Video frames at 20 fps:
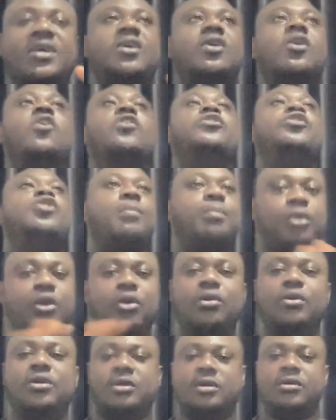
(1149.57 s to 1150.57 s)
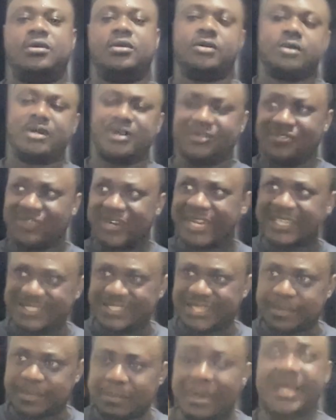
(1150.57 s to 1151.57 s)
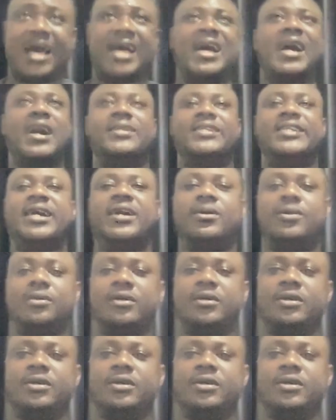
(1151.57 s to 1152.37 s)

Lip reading: on your blog? Write them down.